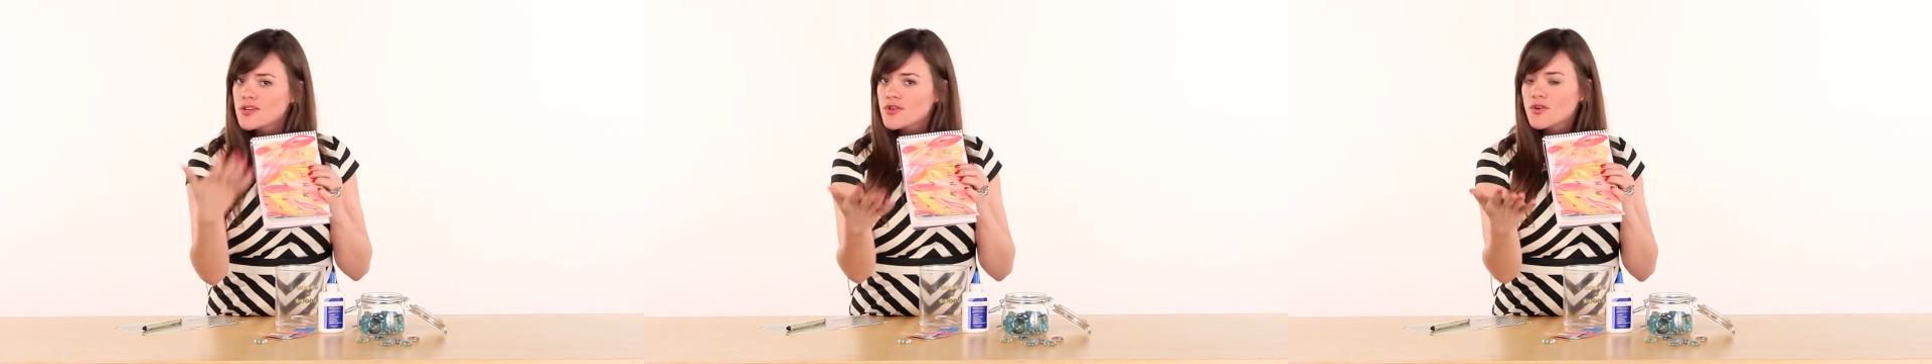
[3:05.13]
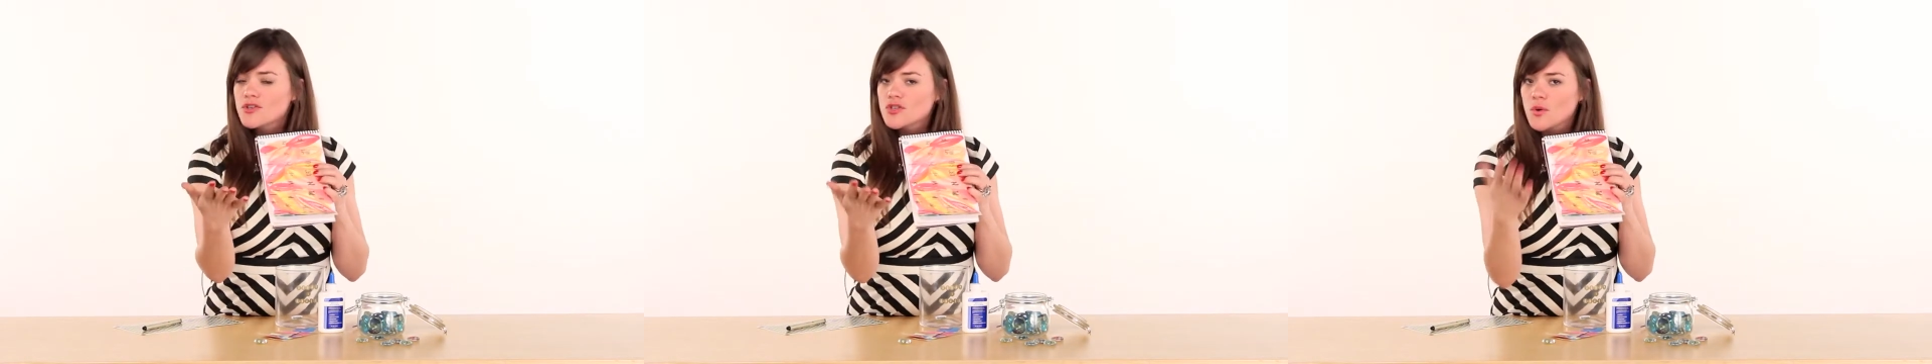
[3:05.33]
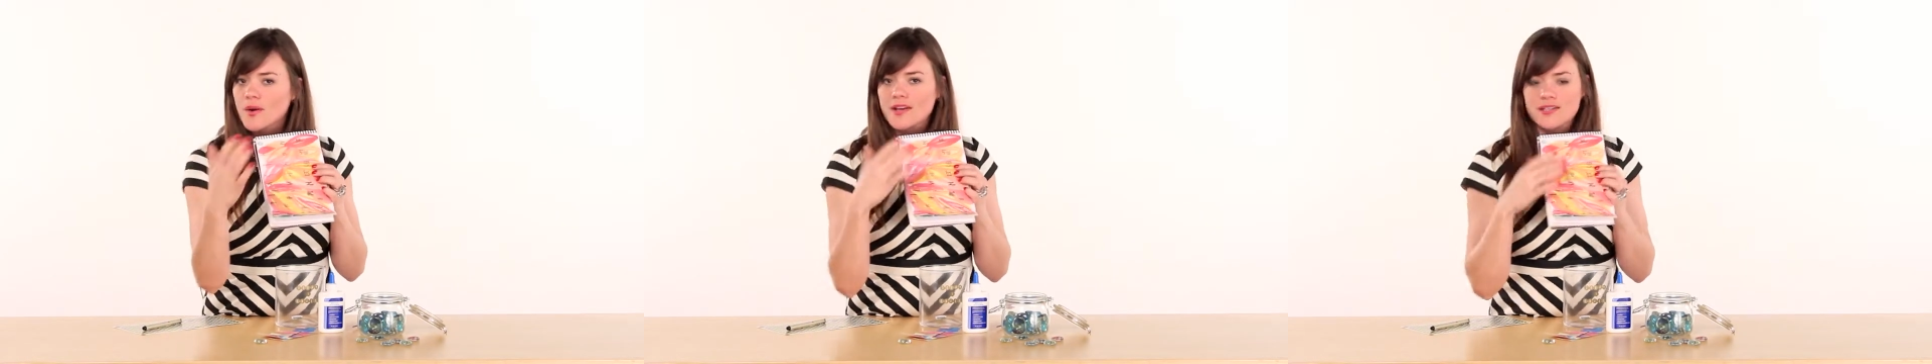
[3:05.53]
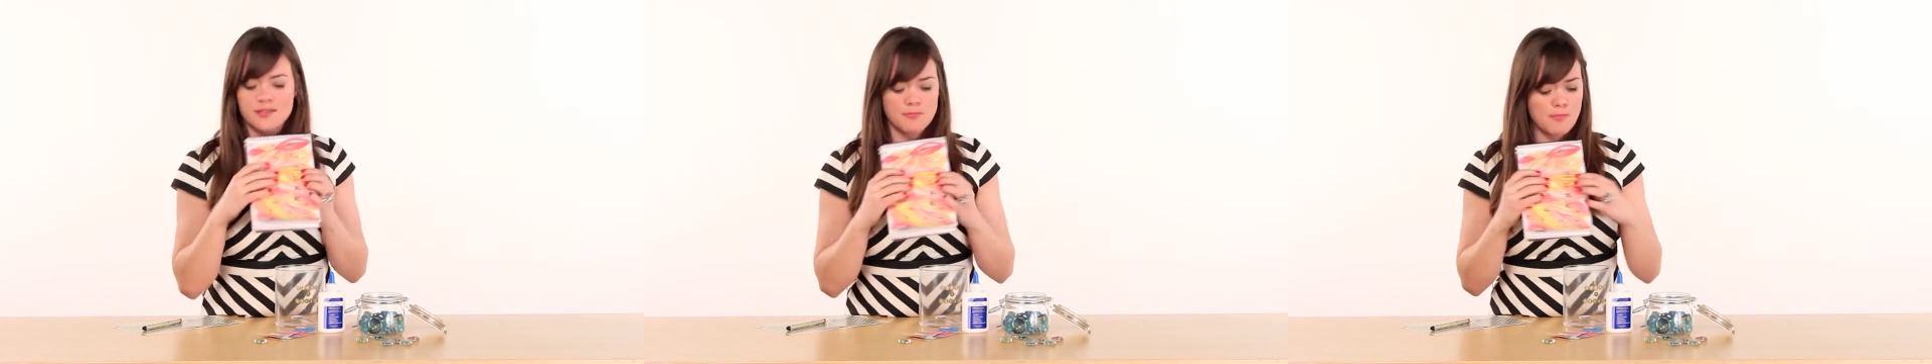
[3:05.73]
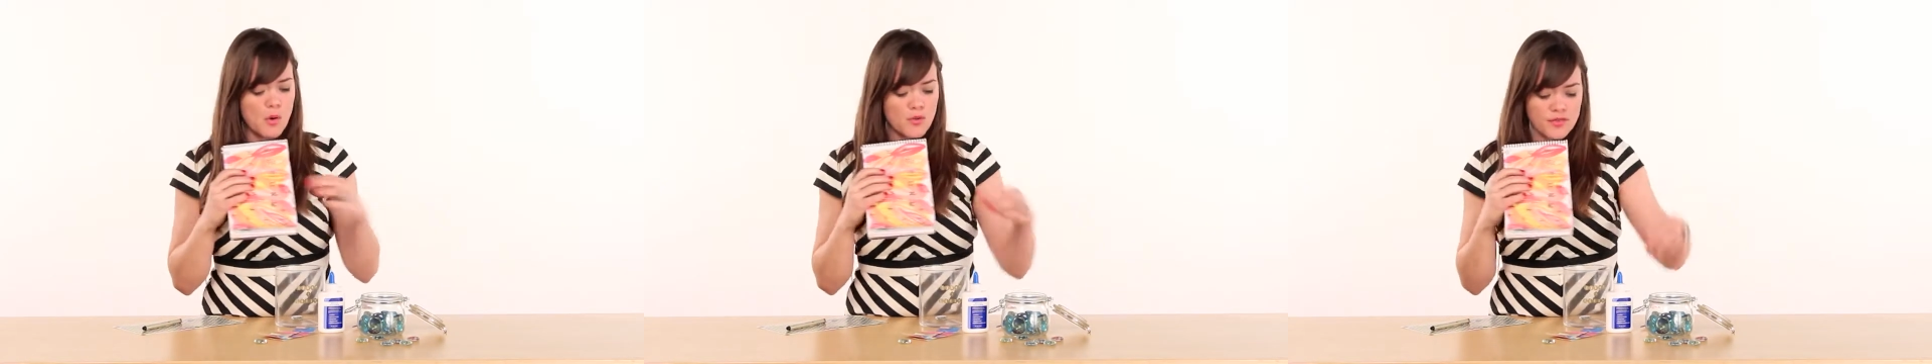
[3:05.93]
Your choice.
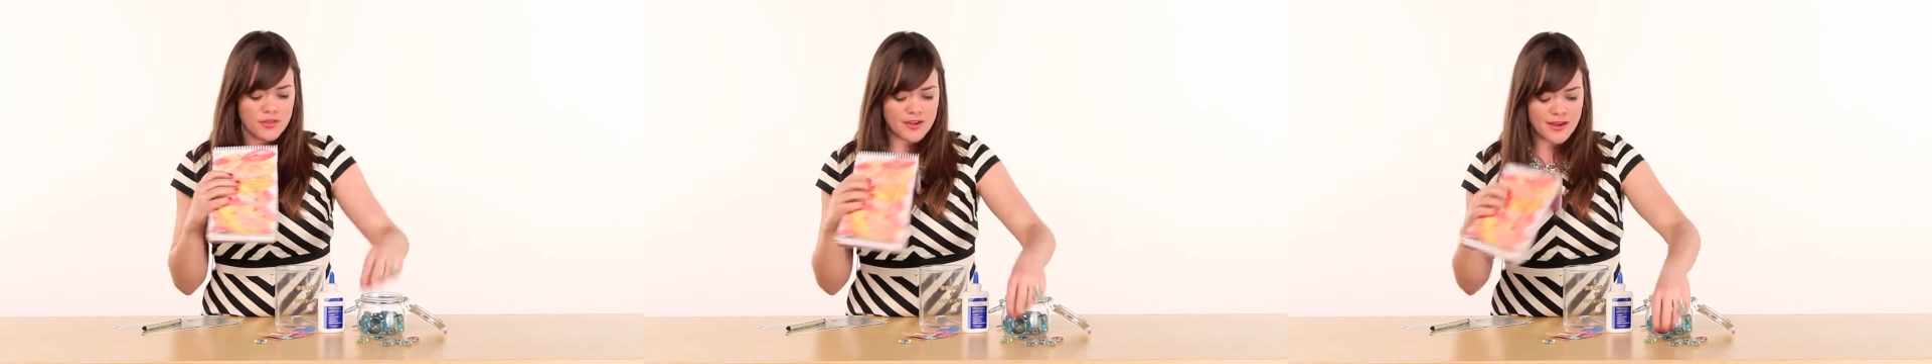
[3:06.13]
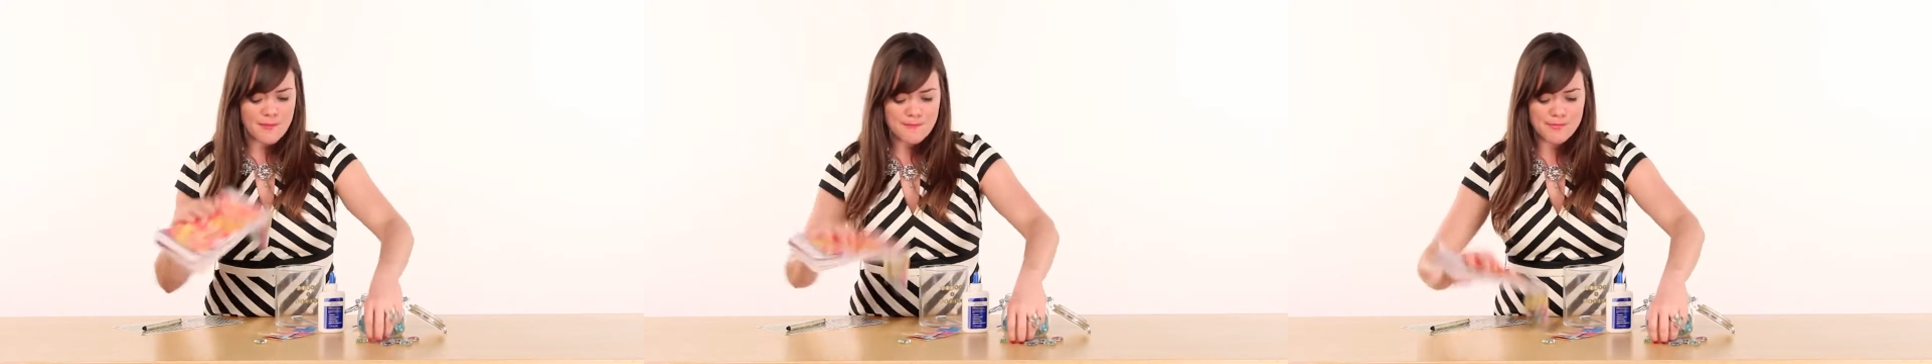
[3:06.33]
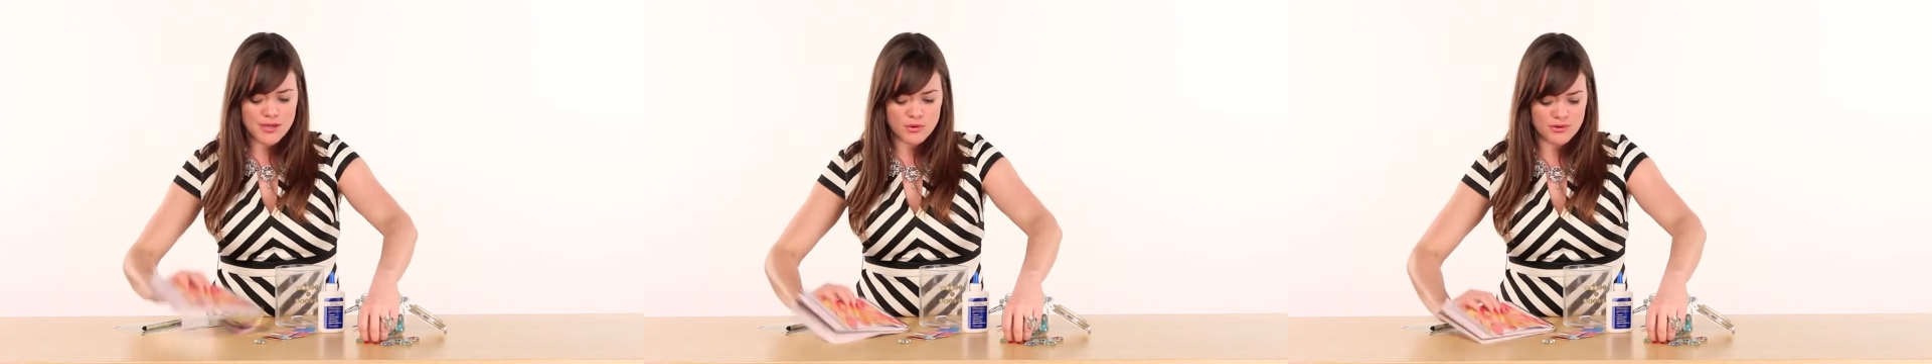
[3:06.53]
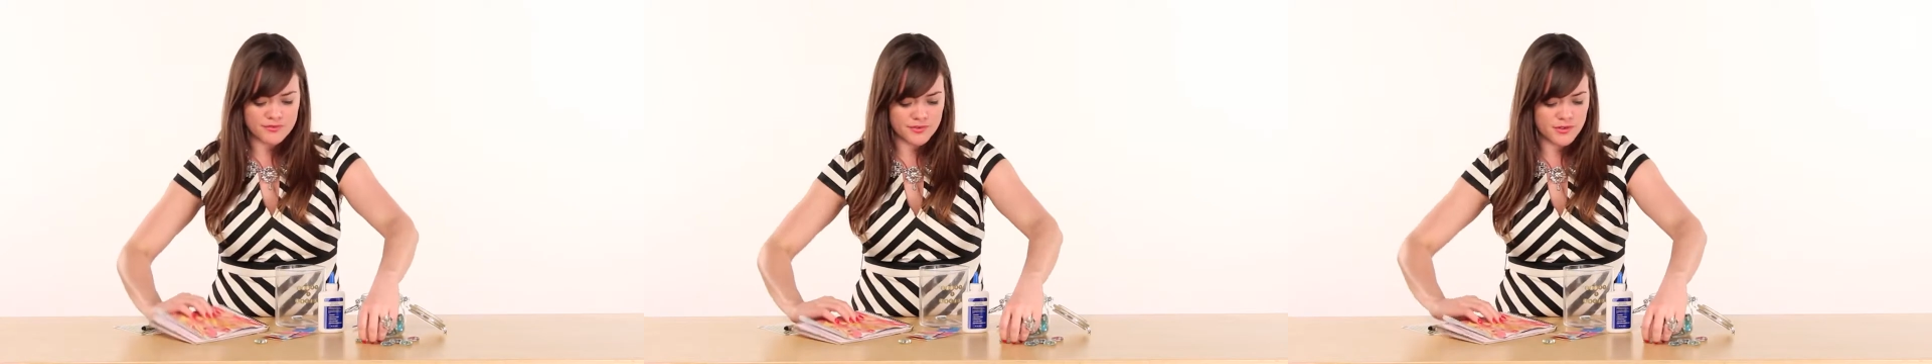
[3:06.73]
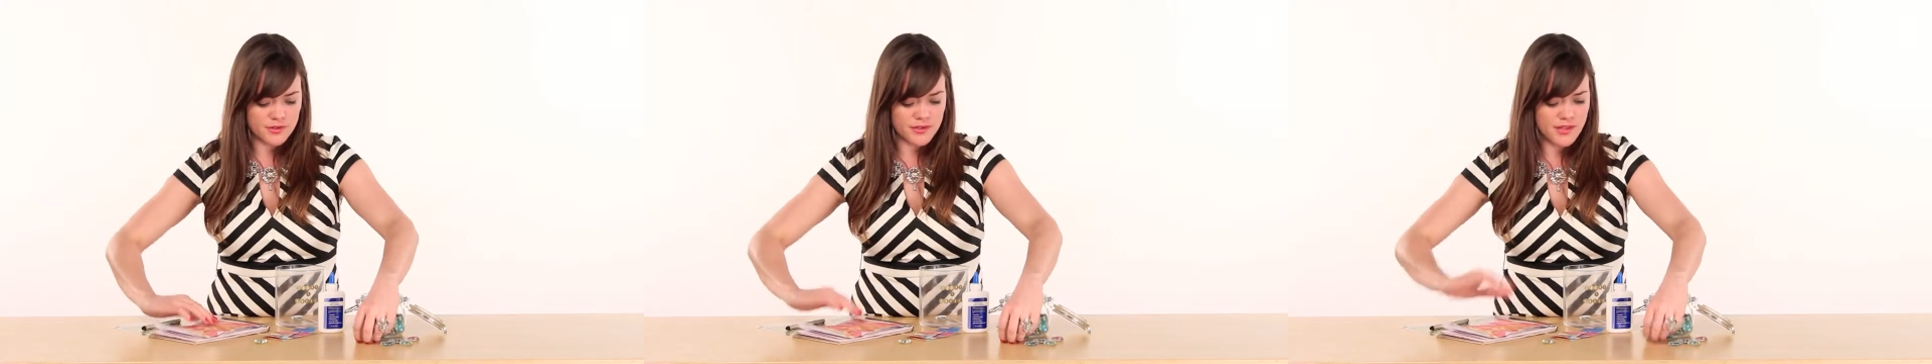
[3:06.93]
Both look
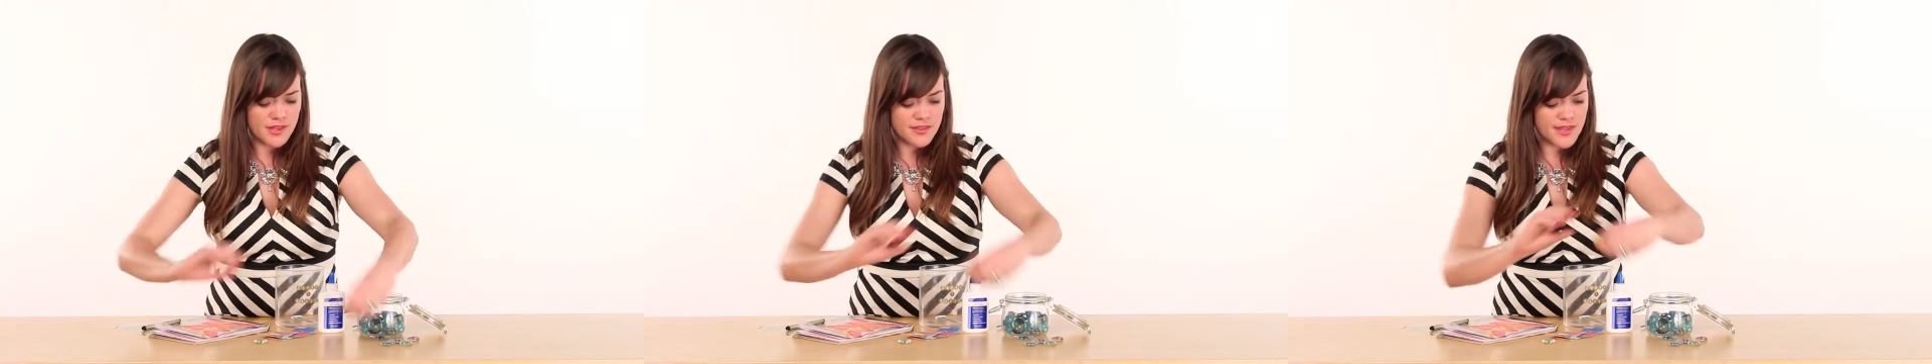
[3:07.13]
beautiful.